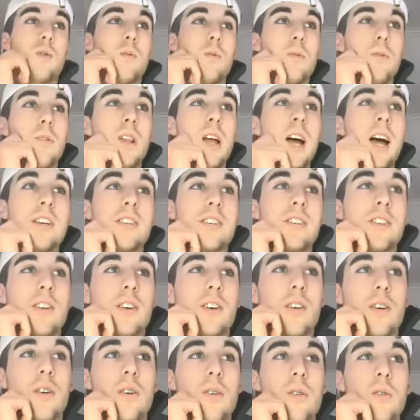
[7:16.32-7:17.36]
last
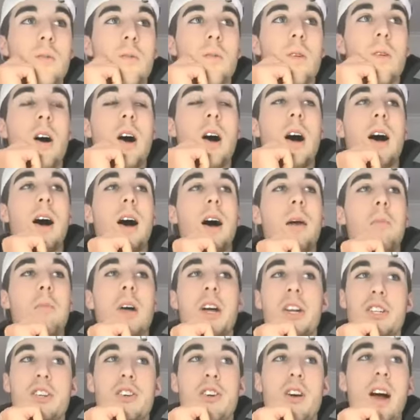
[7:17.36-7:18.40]
year, I'm
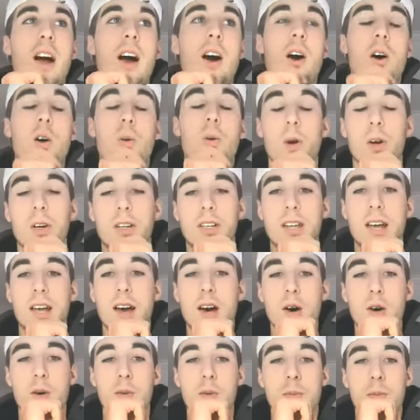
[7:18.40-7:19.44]
not sure how it worked
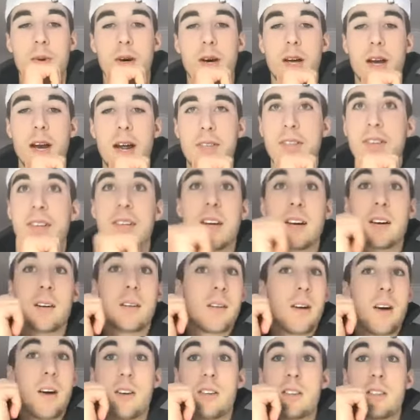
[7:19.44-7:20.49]
out, but I think it
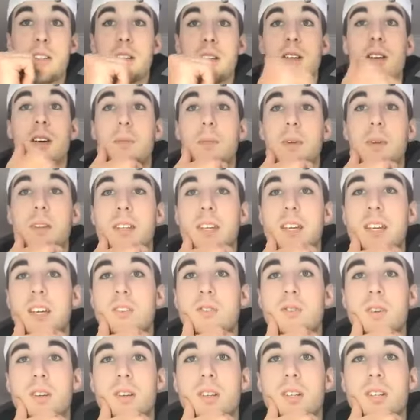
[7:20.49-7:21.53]
honestly could have been the
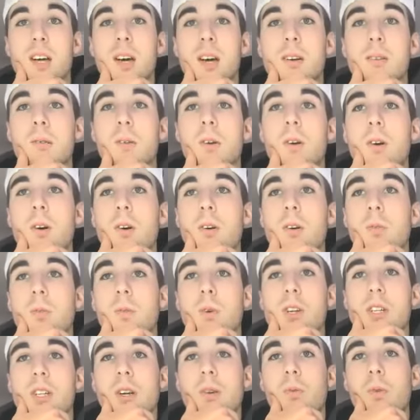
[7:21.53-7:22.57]
injury because I
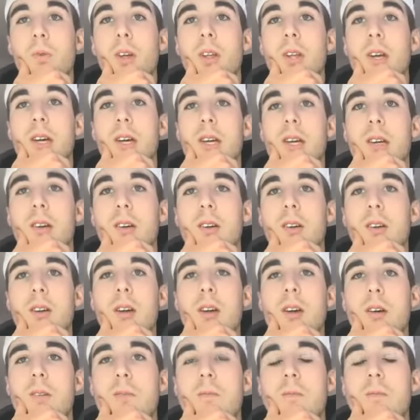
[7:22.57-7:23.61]
wasn't really
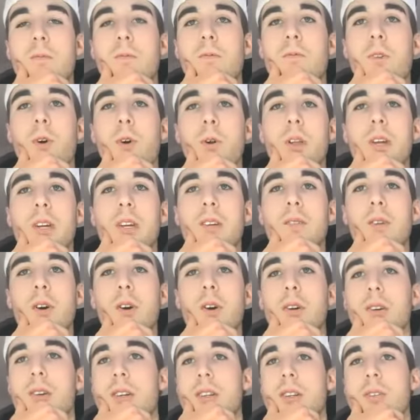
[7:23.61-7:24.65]
fully
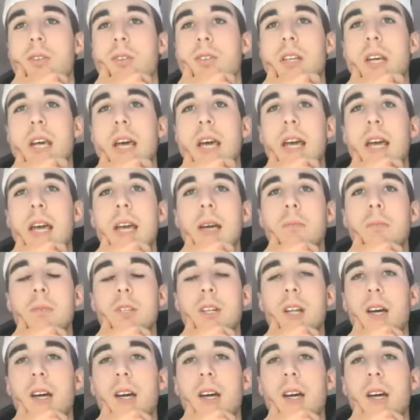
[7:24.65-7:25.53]
devoted to those games.